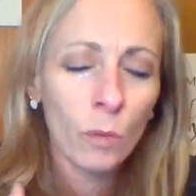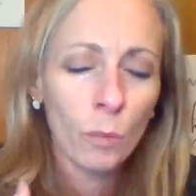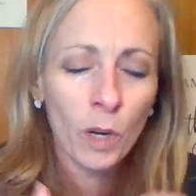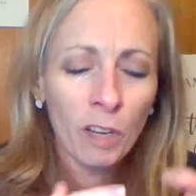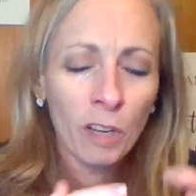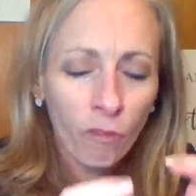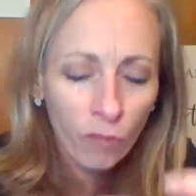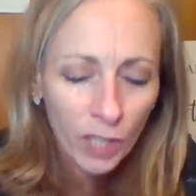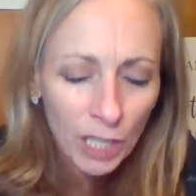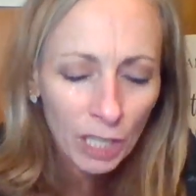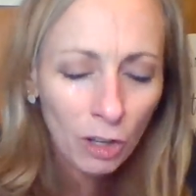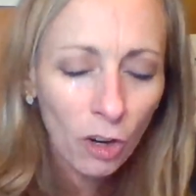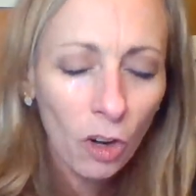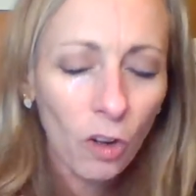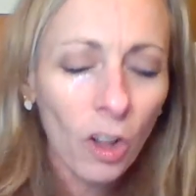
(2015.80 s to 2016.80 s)
when we
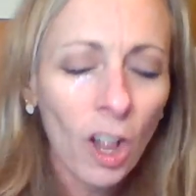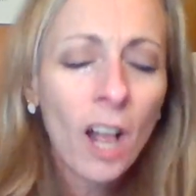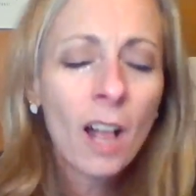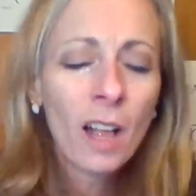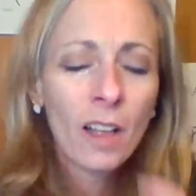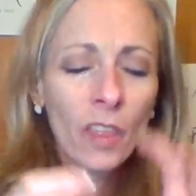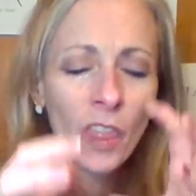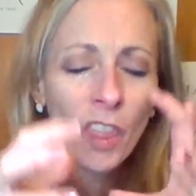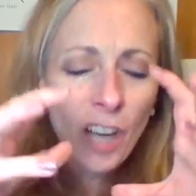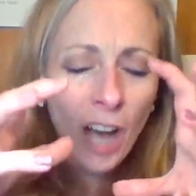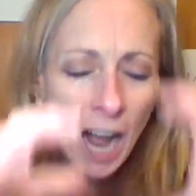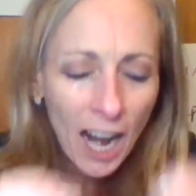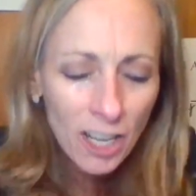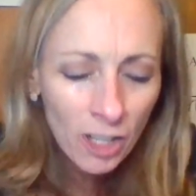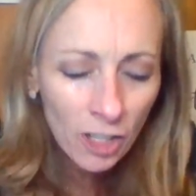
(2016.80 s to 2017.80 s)
feel
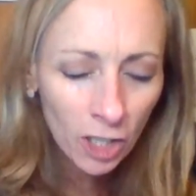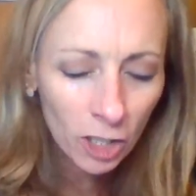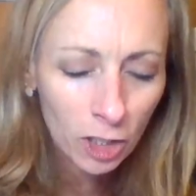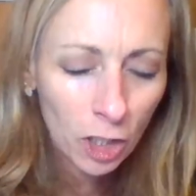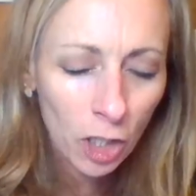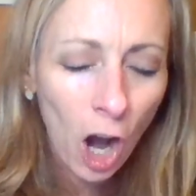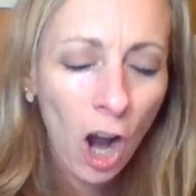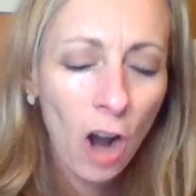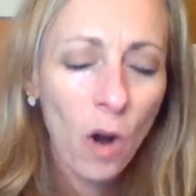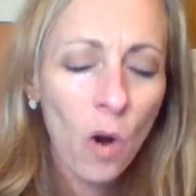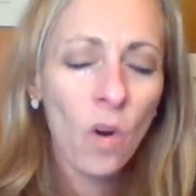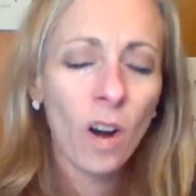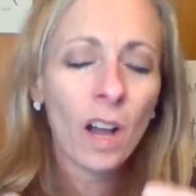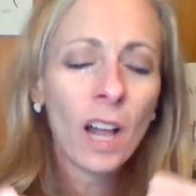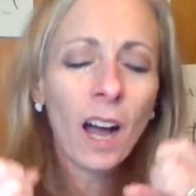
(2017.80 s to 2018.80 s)
the
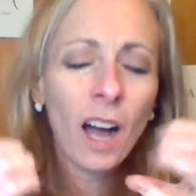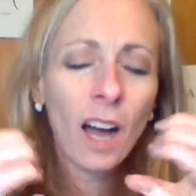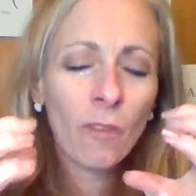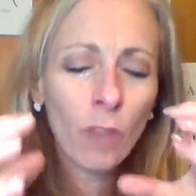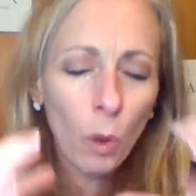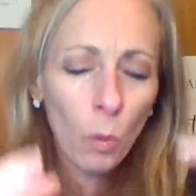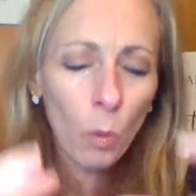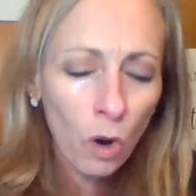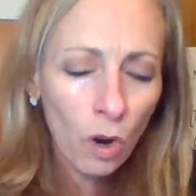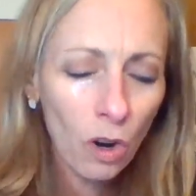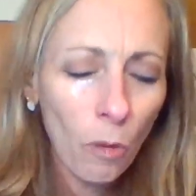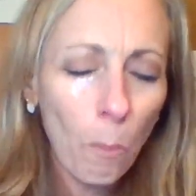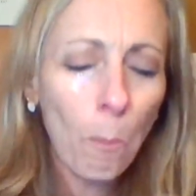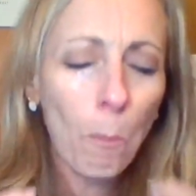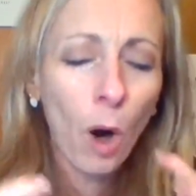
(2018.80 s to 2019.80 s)
undertow of the
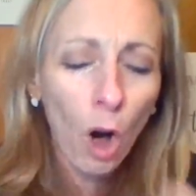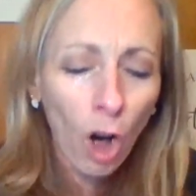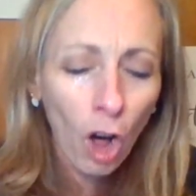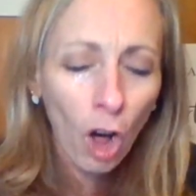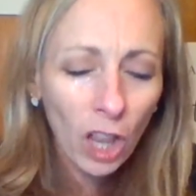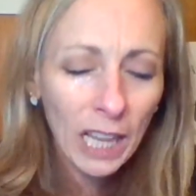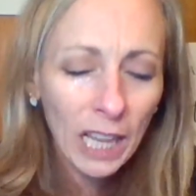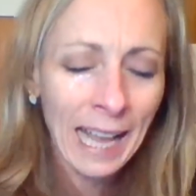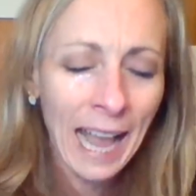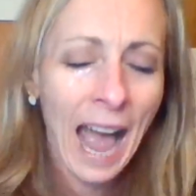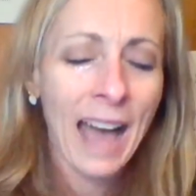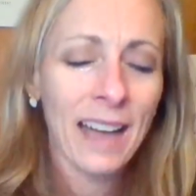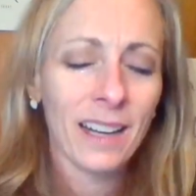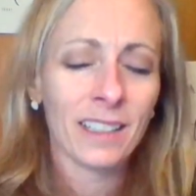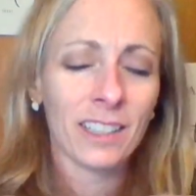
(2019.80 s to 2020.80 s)
world pulling
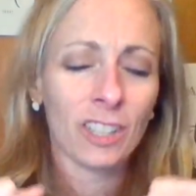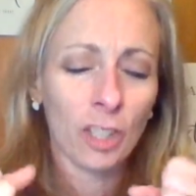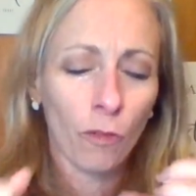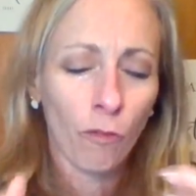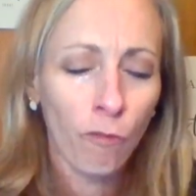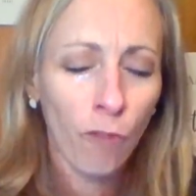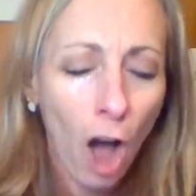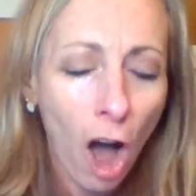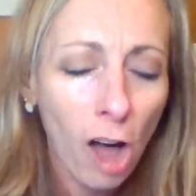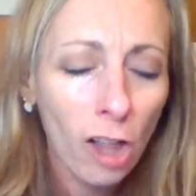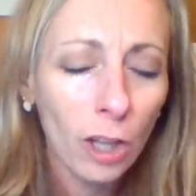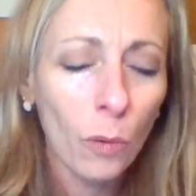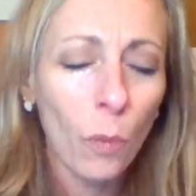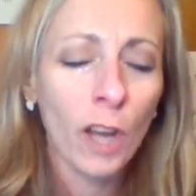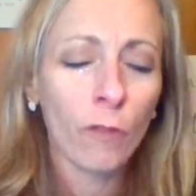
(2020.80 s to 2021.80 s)
at us to
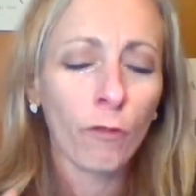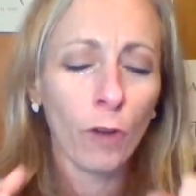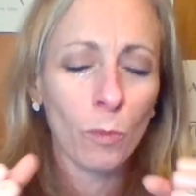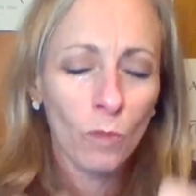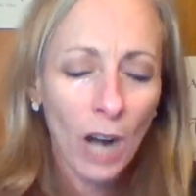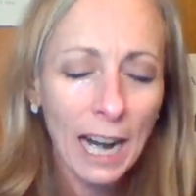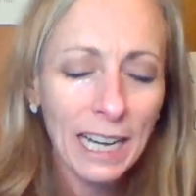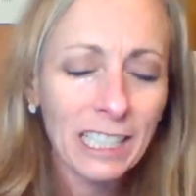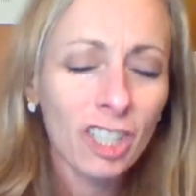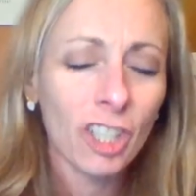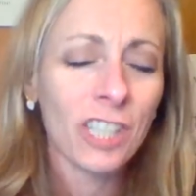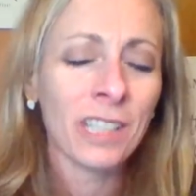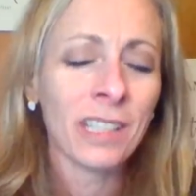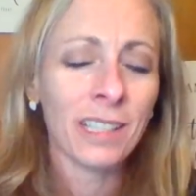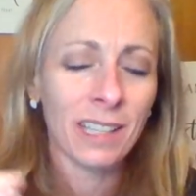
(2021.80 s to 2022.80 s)
fall away from
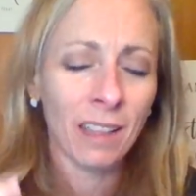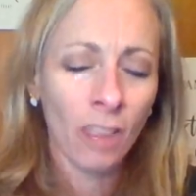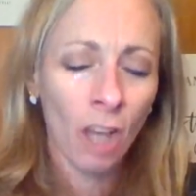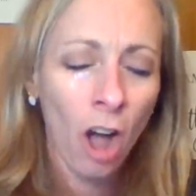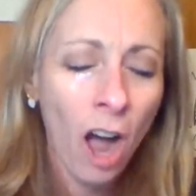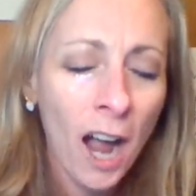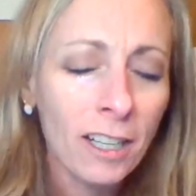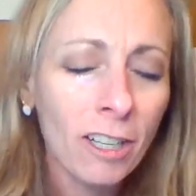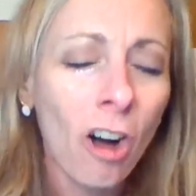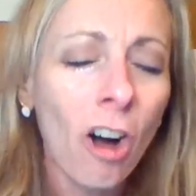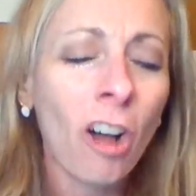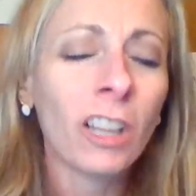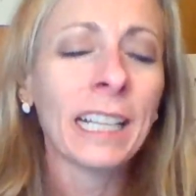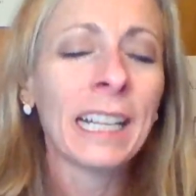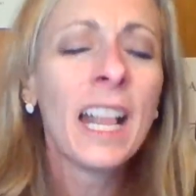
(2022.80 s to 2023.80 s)
righteousness and the high
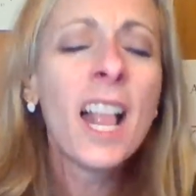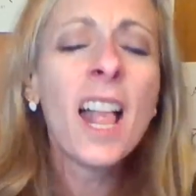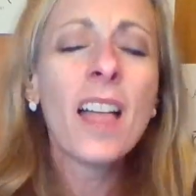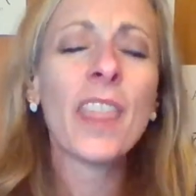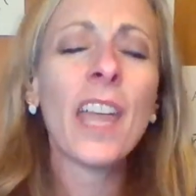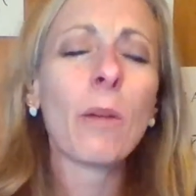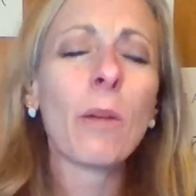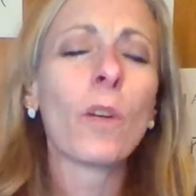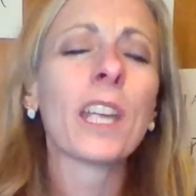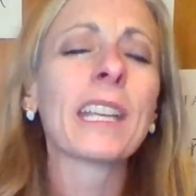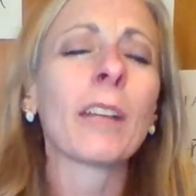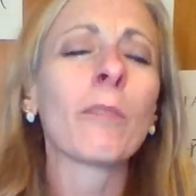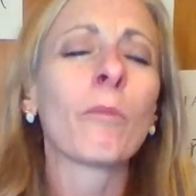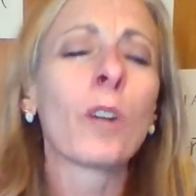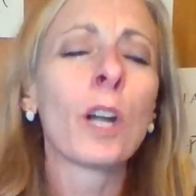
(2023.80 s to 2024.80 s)
calling, that we
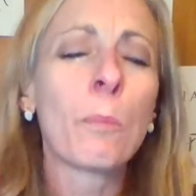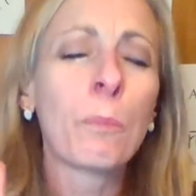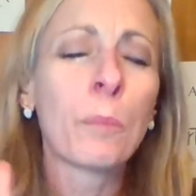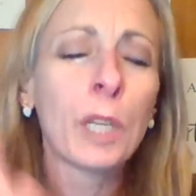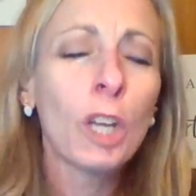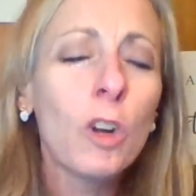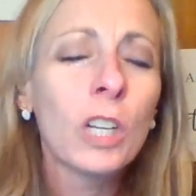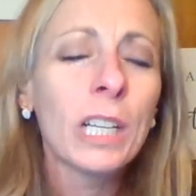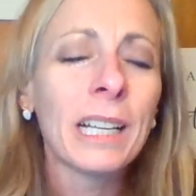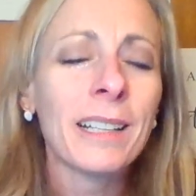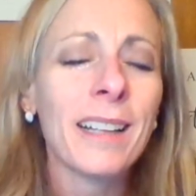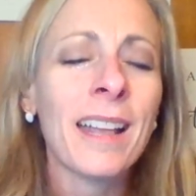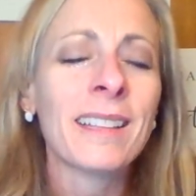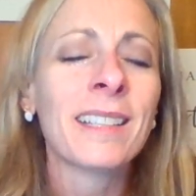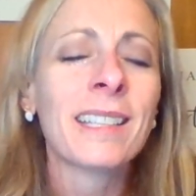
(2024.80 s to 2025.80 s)
can rebuke
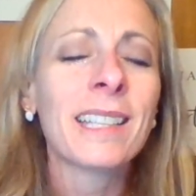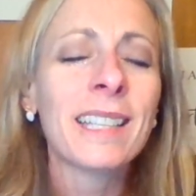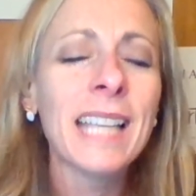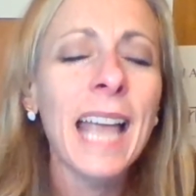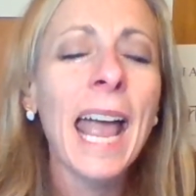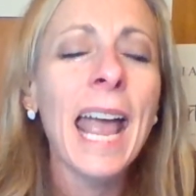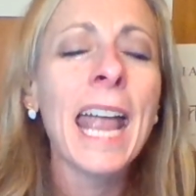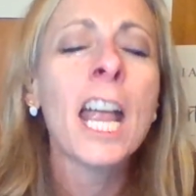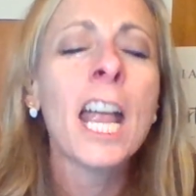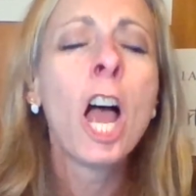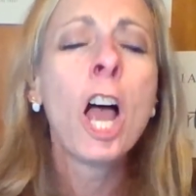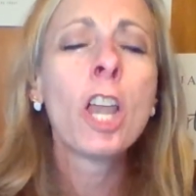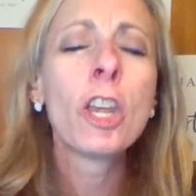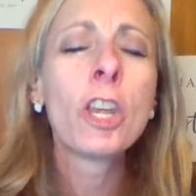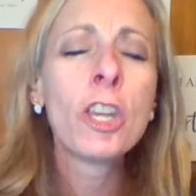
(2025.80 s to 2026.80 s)
it and say,
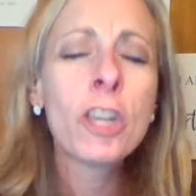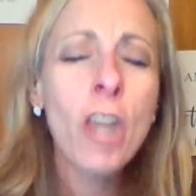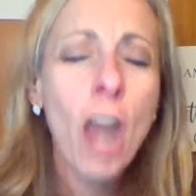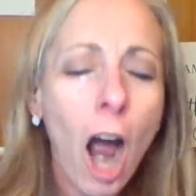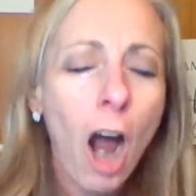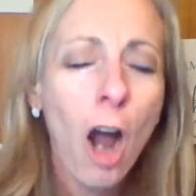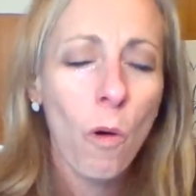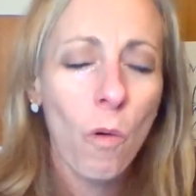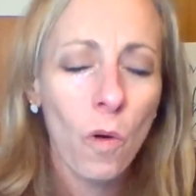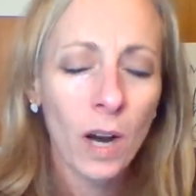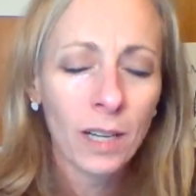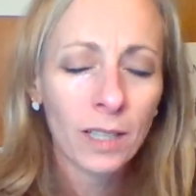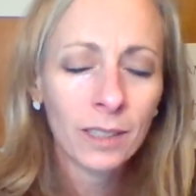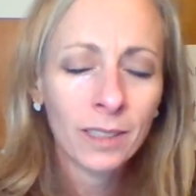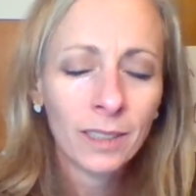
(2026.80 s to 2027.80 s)

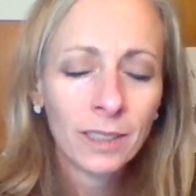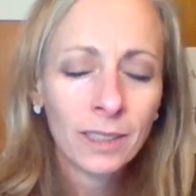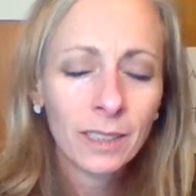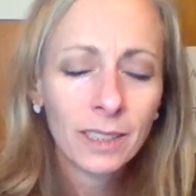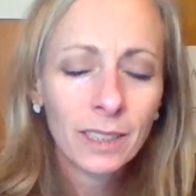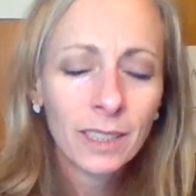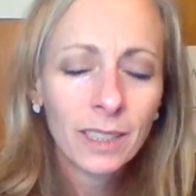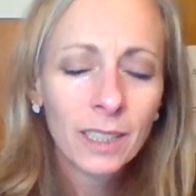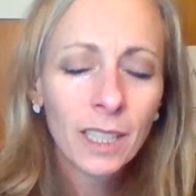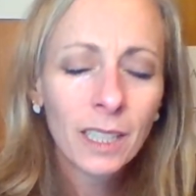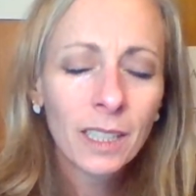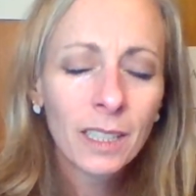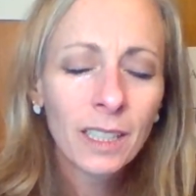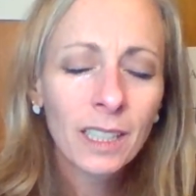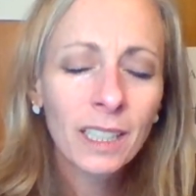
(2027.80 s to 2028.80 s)
No!
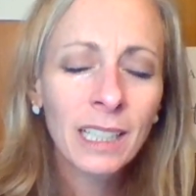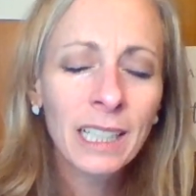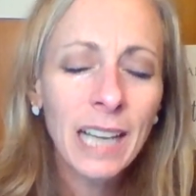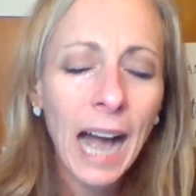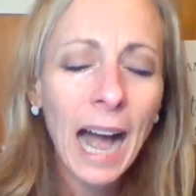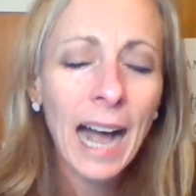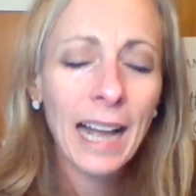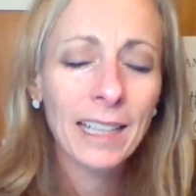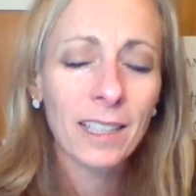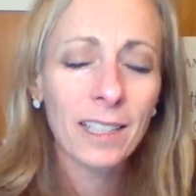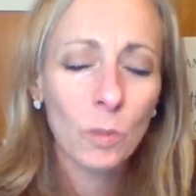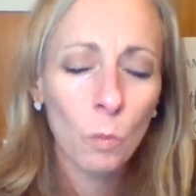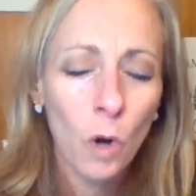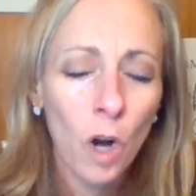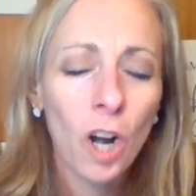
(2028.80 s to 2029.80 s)

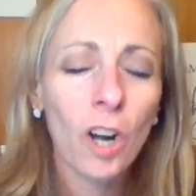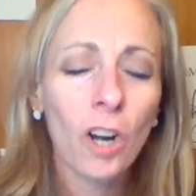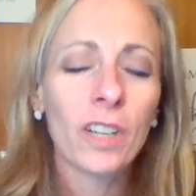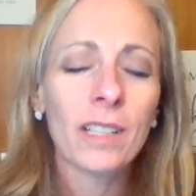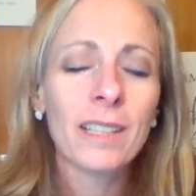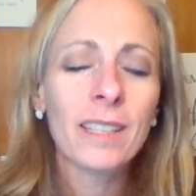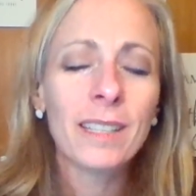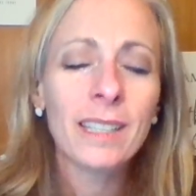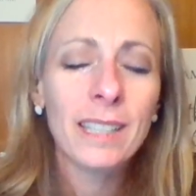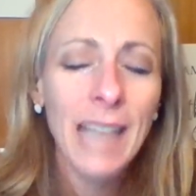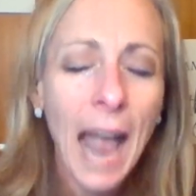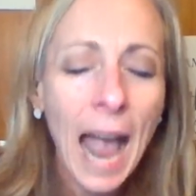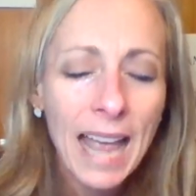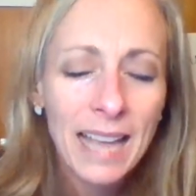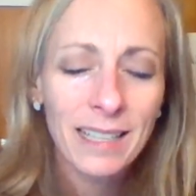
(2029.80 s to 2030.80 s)
God's word
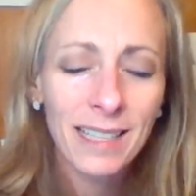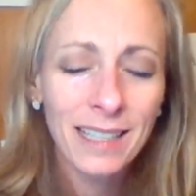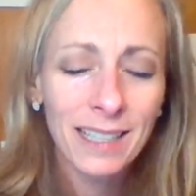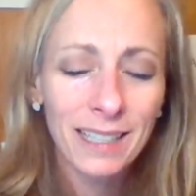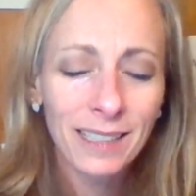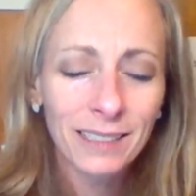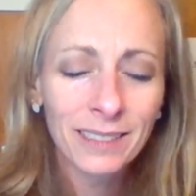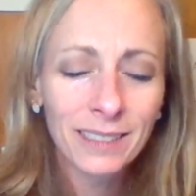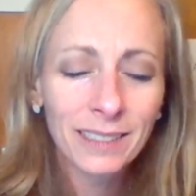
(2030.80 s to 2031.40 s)
says,